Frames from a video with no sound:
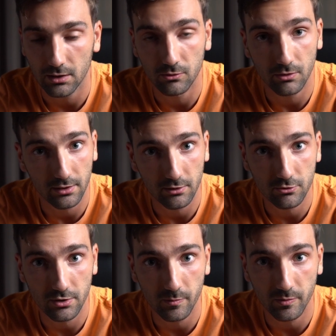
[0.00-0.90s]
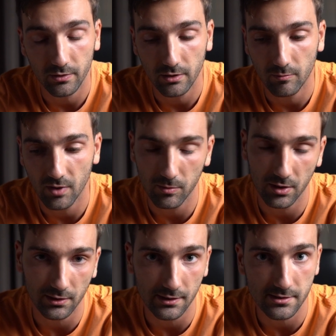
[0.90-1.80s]
during the trip. Maybe
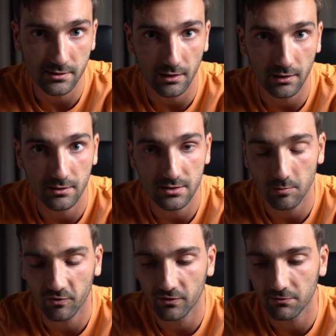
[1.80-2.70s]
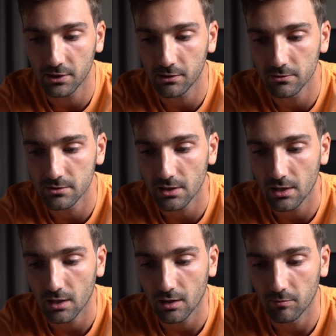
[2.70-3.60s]
at least edit some of the videos,
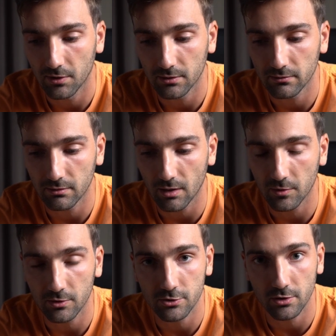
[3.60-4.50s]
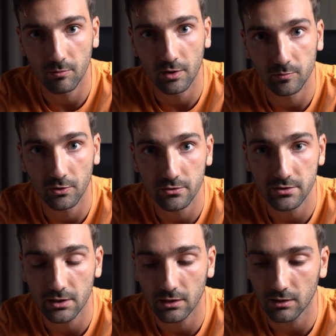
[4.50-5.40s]
but I'm not sure about
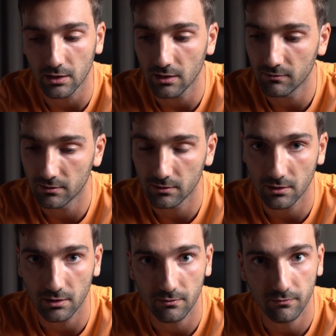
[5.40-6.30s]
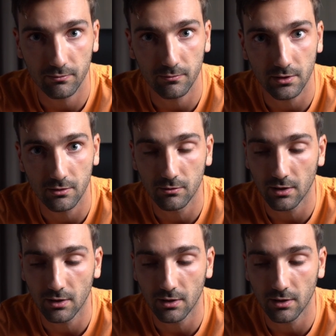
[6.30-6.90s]
posting. Even if we do